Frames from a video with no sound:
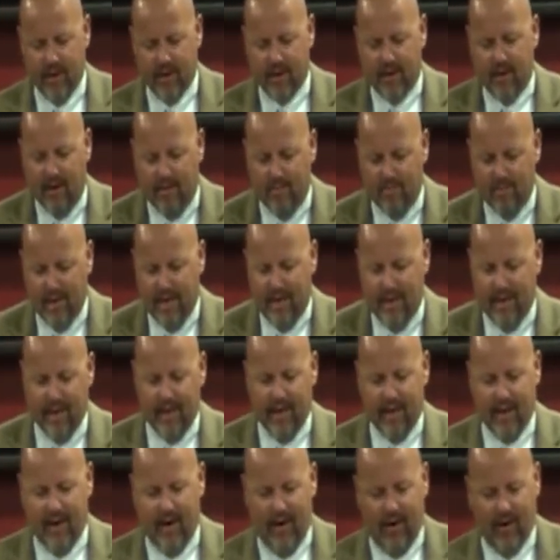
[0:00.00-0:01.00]

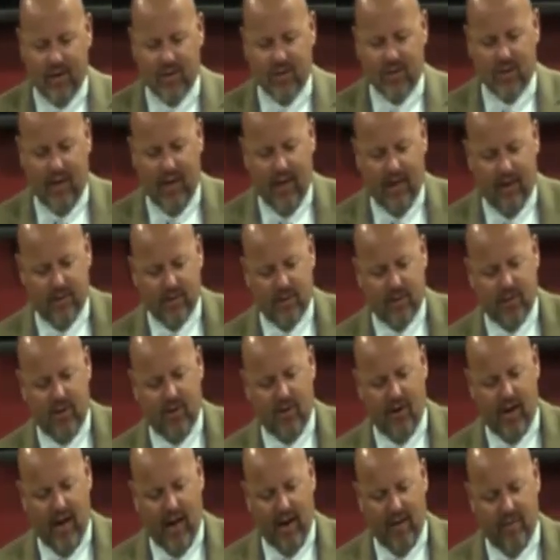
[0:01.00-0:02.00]
commending ourselves
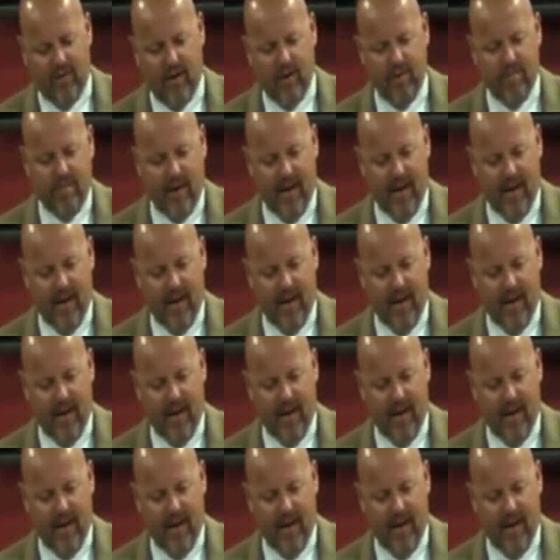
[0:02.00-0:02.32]
to every